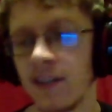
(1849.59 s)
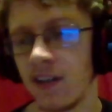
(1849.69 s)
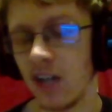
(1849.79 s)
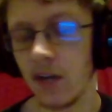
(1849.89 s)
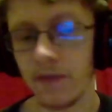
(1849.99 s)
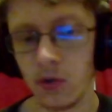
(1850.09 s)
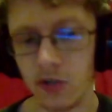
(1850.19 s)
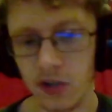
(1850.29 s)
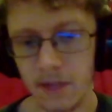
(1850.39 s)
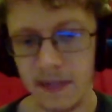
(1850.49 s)
A lot of viewers
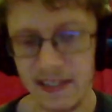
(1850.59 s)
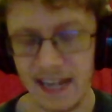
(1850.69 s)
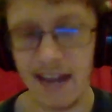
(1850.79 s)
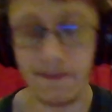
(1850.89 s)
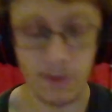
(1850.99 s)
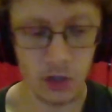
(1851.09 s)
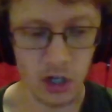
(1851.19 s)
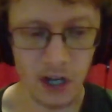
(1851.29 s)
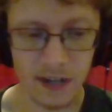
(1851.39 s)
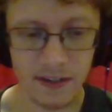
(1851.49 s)
are going to be sad for
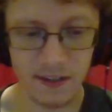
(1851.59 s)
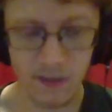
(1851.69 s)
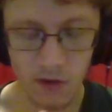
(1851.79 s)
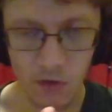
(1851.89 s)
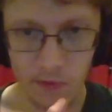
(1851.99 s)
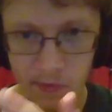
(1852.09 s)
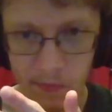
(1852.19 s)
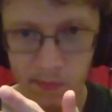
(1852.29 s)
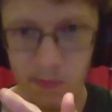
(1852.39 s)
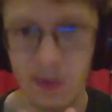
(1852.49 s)
John over
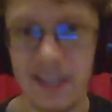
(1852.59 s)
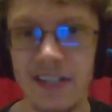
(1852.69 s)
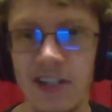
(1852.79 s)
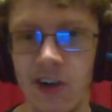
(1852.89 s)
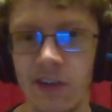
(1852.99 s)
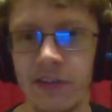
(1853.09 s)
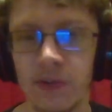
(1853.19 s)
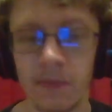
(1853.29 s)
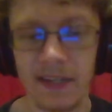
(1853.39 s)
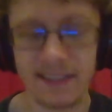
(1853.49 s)
what he's gone
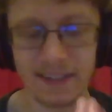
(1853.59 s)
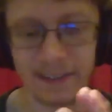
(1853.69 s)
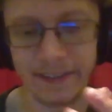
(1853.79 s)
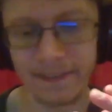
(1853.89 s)
through, basically.